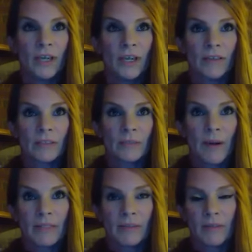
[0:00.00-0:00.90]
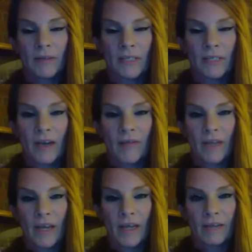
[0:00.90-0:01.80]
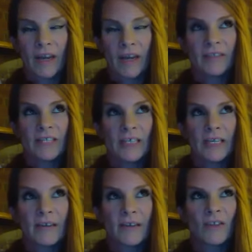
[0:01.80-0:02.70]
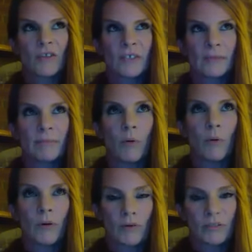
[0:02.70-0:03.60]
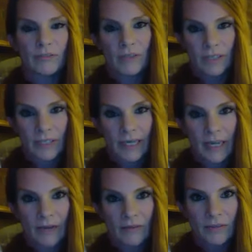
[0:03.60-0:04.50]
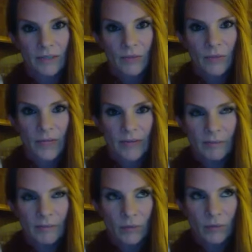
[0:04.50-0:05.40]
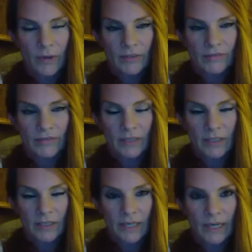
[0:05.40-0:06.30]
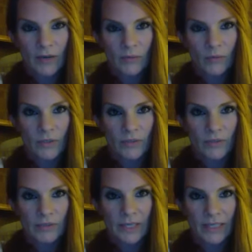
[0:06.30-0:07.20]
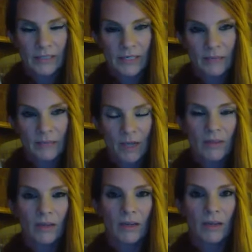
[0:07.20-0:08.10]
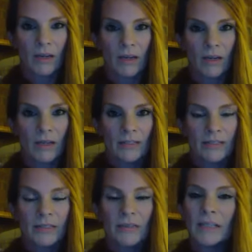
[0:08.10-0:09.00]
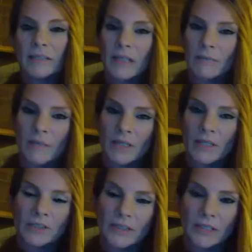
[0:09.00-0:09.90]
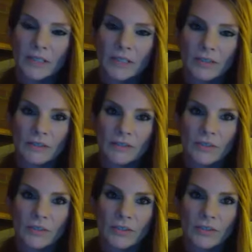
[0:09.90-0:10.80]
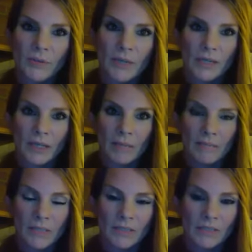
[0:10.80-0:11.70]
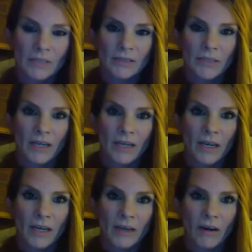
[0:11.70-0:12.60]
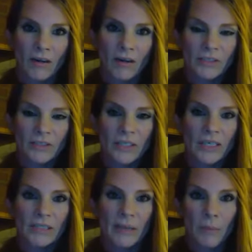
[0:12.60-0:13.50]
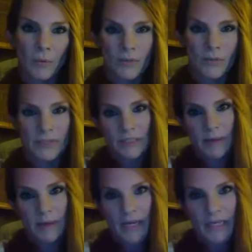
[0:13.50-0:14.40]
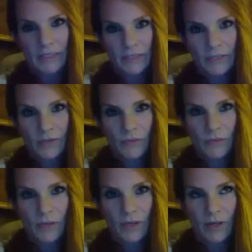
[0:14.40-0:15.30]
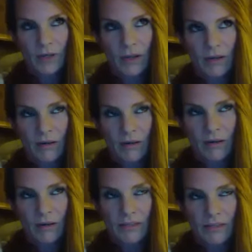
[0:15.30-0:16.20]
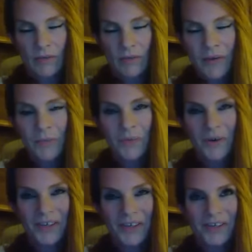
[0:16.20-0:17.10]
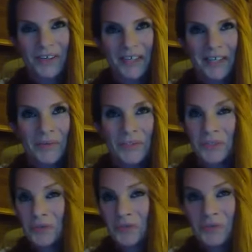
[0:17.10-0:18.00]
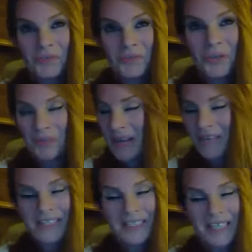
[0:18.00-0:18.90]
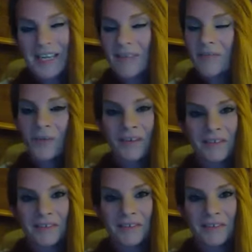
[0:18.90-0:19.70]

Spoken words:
There's a possibility of that. They've said now that they're just bore hose for clean out. Well, even bore hose for clean out, when you do your testing monthly, still has the emissions in it. So you're still putting emissions and carcinogenics and poisons back into a karst system with groundwater, which you don't have any data for.